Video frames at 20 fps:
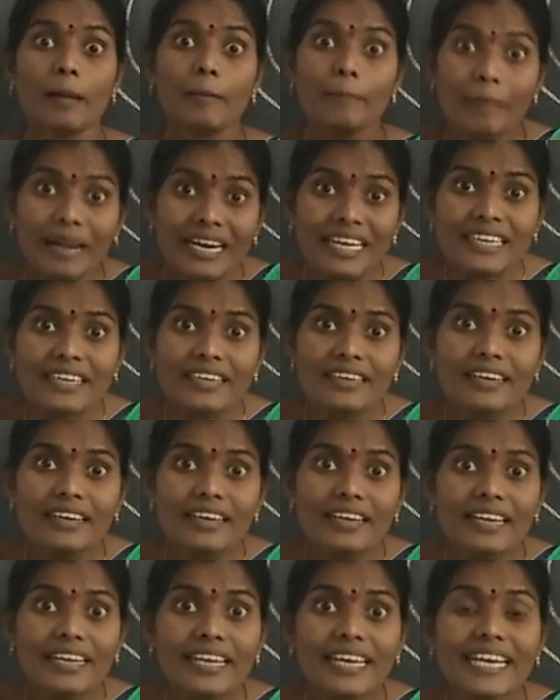But
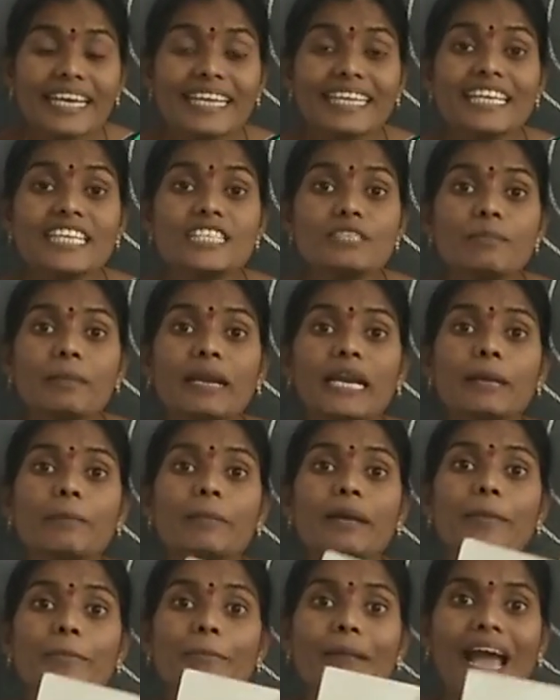it is made
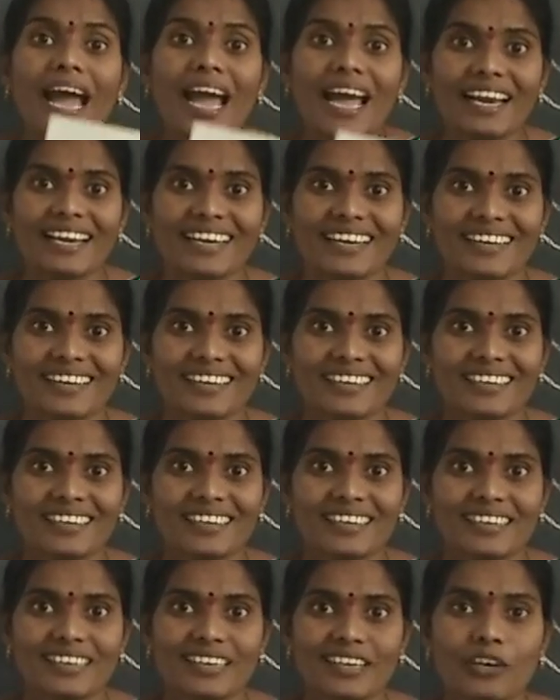by man.
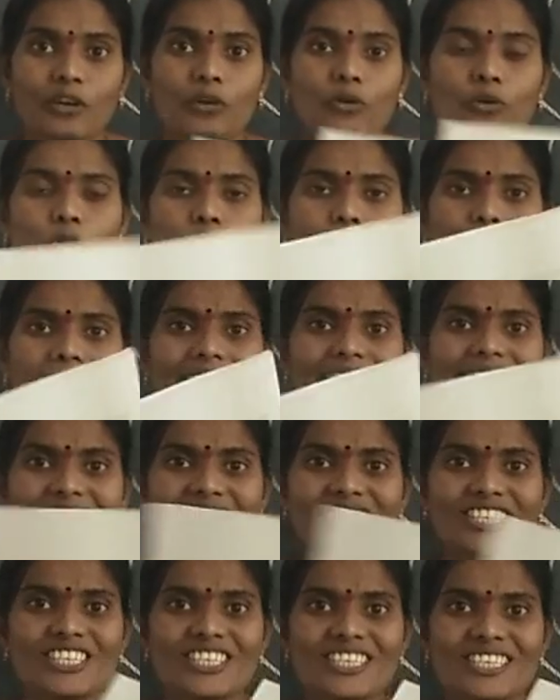Who made
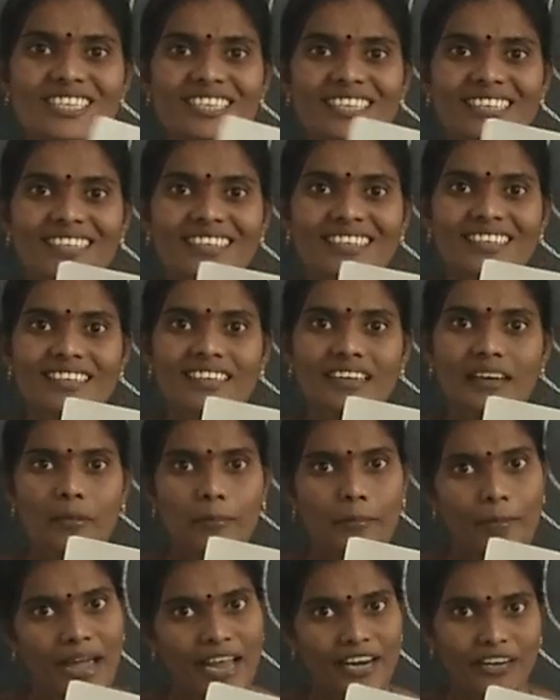it?
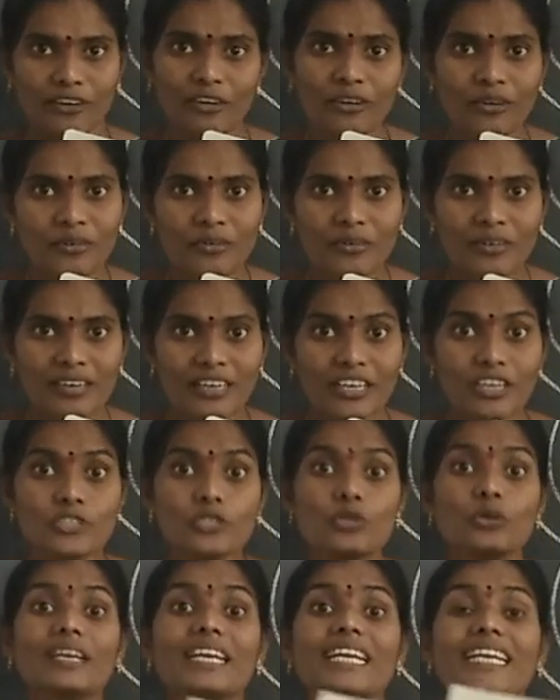Man, no?
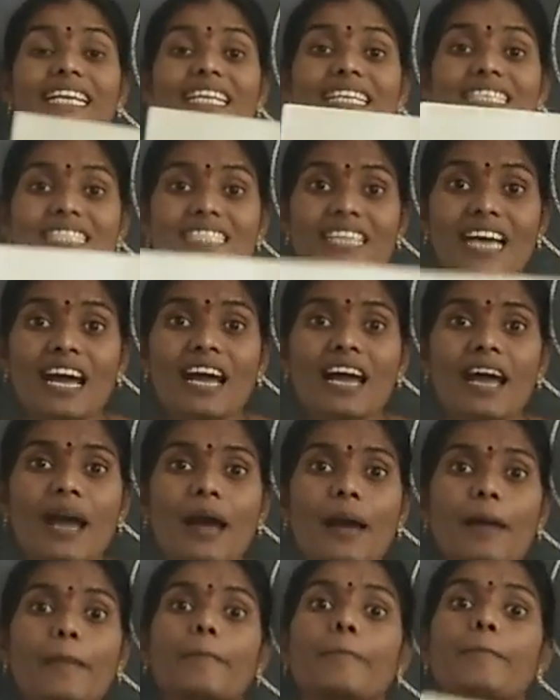So it is the
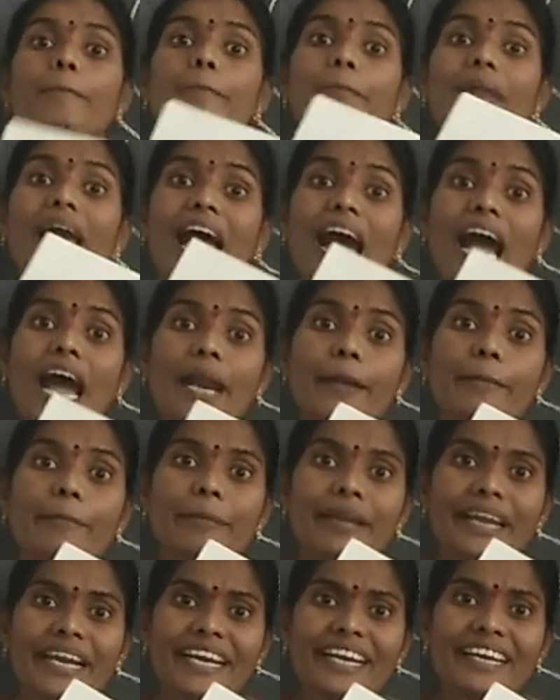
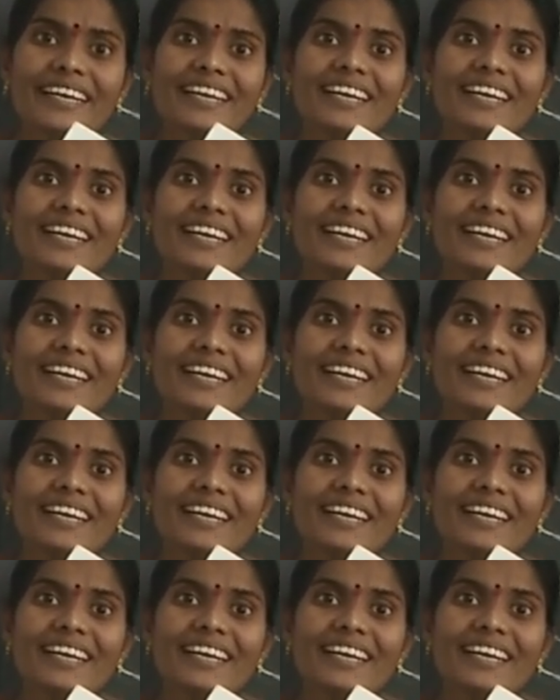man-made